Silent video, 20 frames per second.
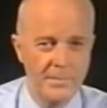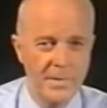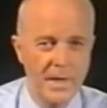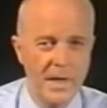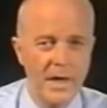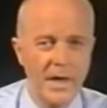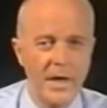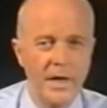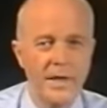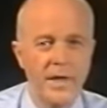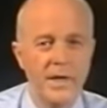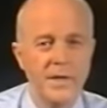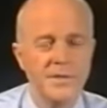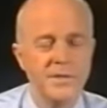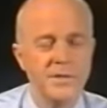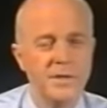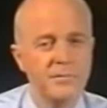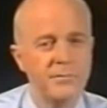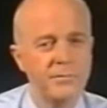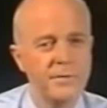
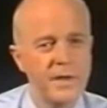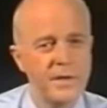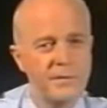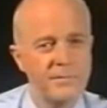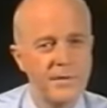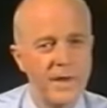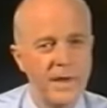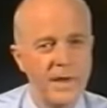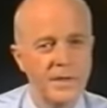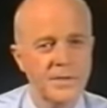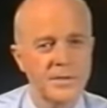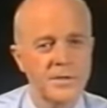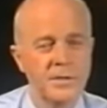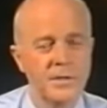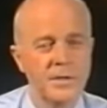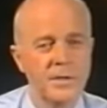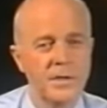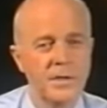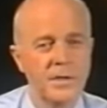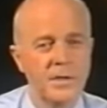hardheads at Fairfax
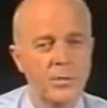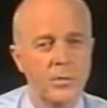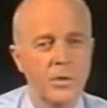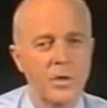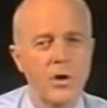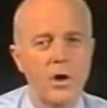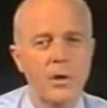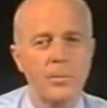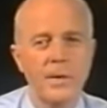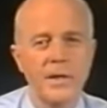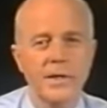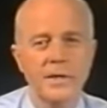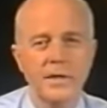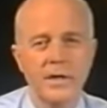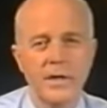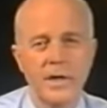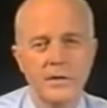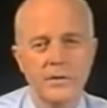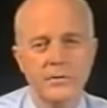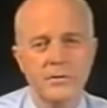were cobbling
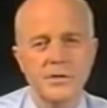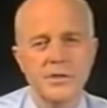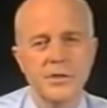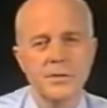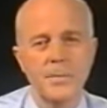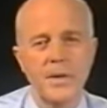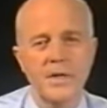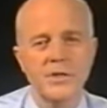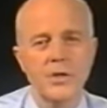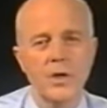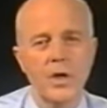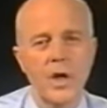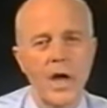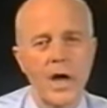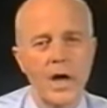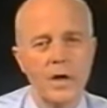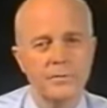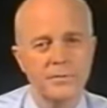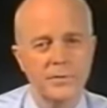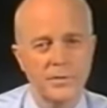together a special
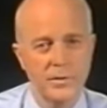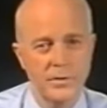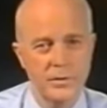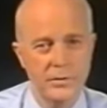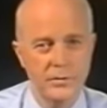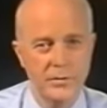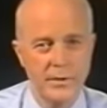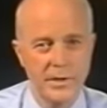afternoon